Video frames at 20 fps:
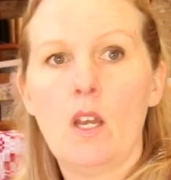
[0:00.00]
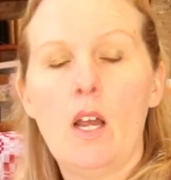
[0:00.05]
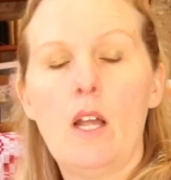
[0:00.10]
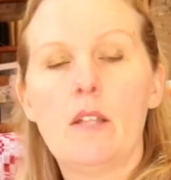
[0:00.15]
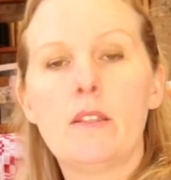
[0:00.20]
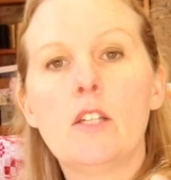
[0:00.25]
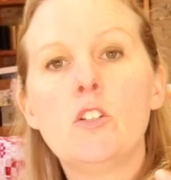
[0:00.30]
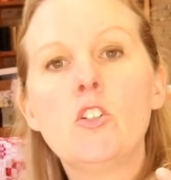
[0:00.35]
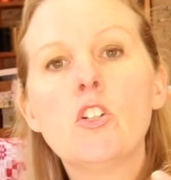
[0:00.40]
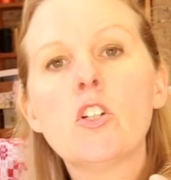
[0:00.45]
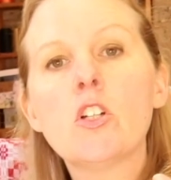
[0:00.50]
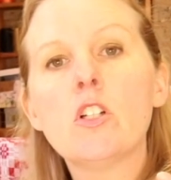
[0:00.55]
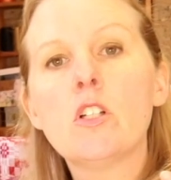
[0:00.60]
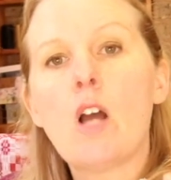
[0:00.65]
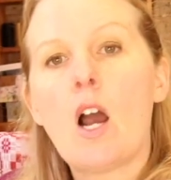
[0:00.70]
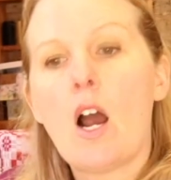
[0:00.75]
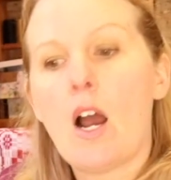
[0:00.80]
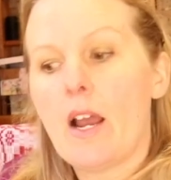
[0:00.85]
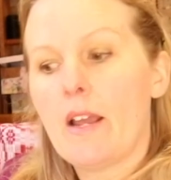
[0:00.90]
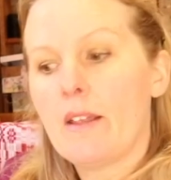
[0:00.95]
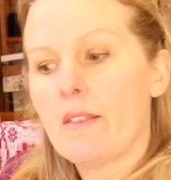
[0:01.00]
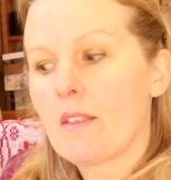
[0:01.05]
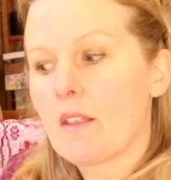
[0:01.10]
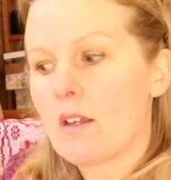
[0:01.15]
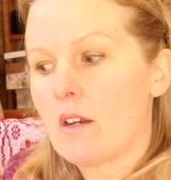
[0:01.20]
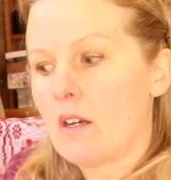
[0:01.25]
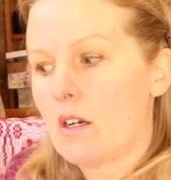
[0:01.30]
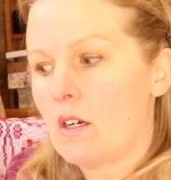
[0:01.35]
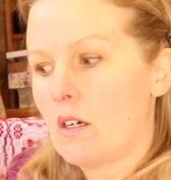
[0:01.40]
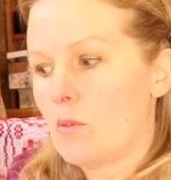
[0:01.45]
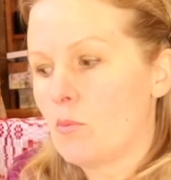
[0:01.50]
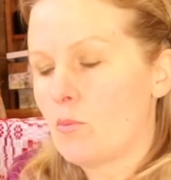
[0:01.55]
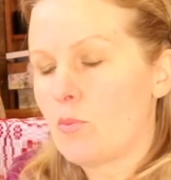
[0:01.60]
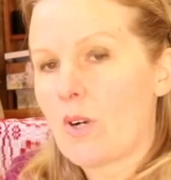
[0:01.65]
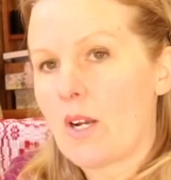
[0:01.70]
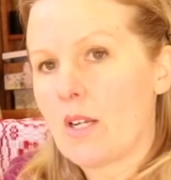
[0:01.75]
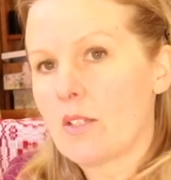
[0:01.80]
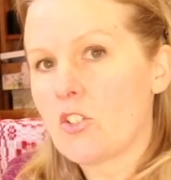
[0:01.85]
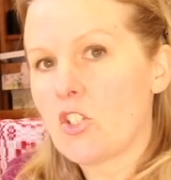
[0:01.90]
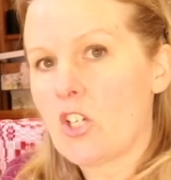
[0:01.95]
And then you can either
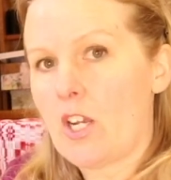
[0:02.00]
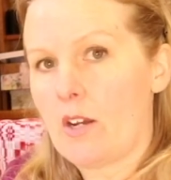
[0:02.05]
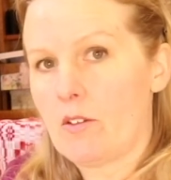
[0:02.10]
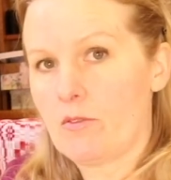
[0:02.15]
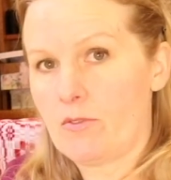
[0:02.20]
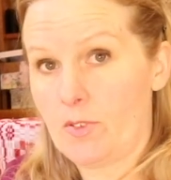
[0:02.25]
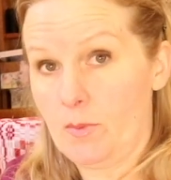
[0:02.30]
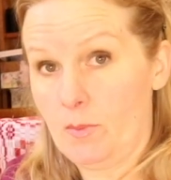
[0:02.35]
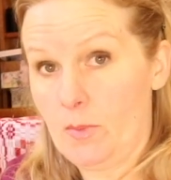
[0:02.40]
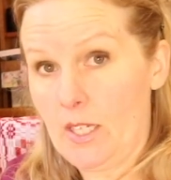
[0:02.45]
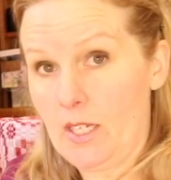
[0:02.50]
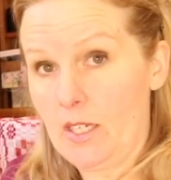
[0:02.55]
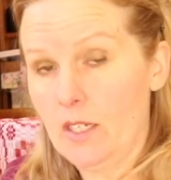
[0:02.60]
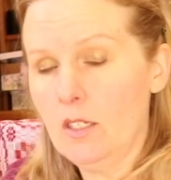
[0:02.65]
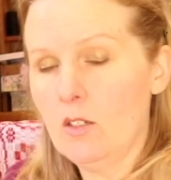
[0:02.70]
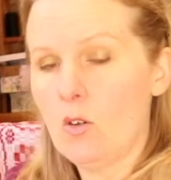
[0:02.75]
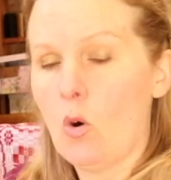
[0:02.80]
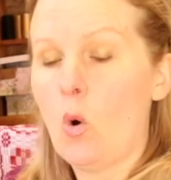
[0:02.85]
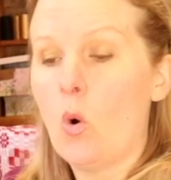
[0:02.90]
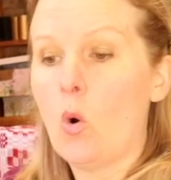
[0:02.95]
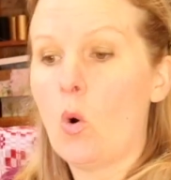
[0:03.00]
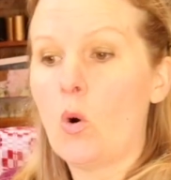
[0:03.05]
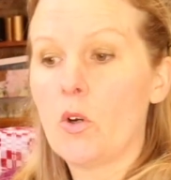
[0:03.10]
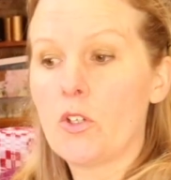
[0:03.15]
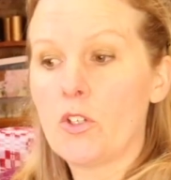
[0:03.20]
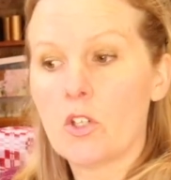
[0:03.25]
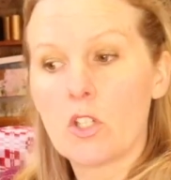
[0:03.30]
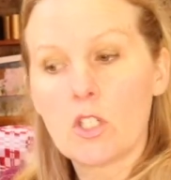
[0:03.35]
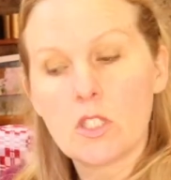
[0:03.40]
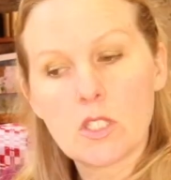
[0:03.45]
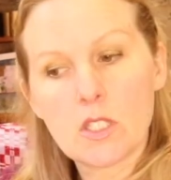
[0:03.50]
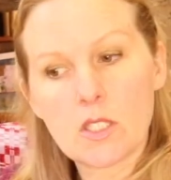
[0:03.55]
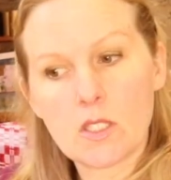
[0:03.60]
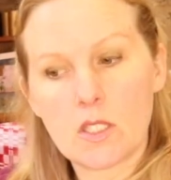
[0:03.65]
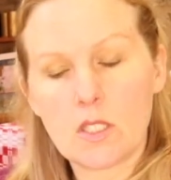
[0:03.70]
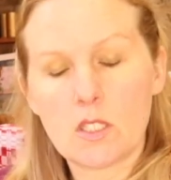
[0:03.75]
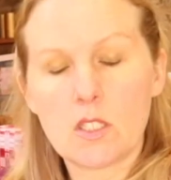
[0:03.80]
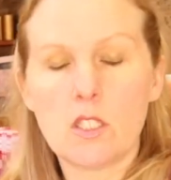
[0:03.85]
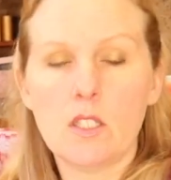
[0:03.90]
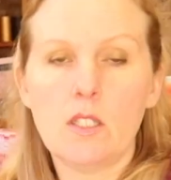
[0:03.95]
branch out from there, or you can
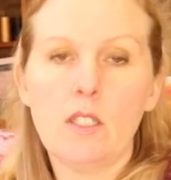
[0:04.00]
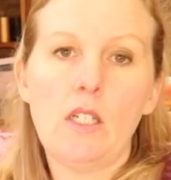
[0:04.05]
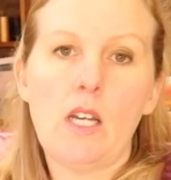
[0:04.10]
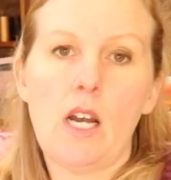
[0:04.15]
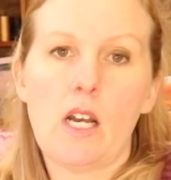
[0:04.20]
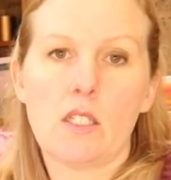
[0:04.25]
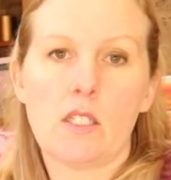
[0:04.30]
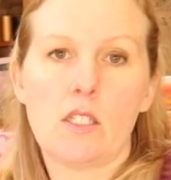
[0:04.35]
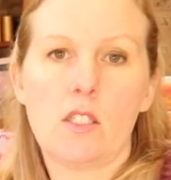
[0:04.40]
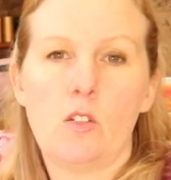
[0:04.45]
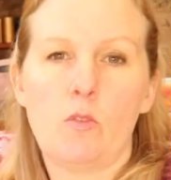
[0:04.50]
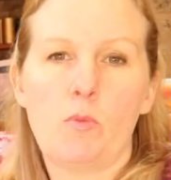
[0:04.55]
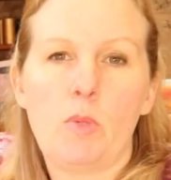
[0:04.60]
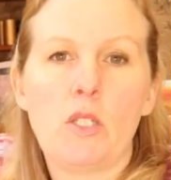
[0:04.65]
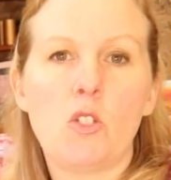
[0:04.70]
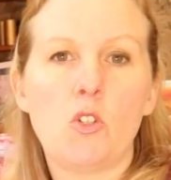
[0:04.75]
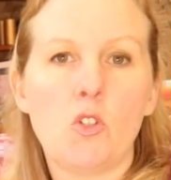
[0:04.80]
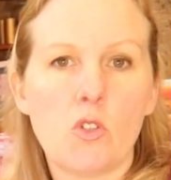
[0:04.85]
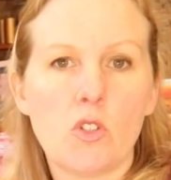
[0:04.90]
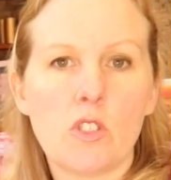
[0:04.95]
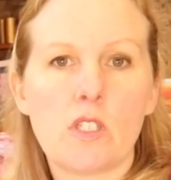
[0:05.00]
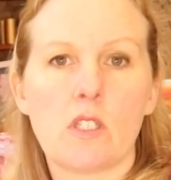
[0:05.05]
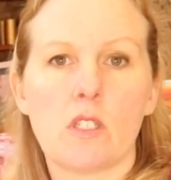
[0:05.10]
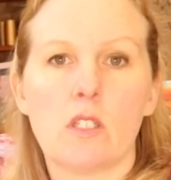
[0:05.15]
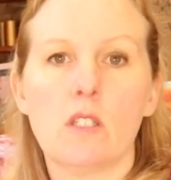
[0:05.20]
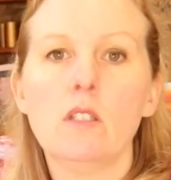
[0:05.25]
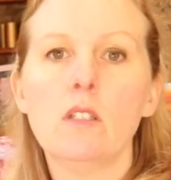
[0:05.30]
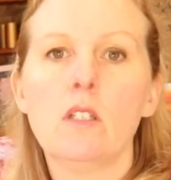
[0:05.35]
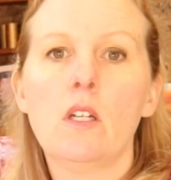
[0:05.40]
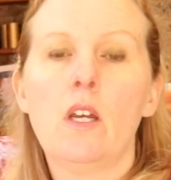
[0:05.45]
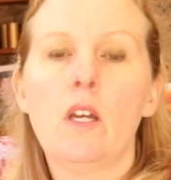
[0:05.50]
stick to the yarns that you've been using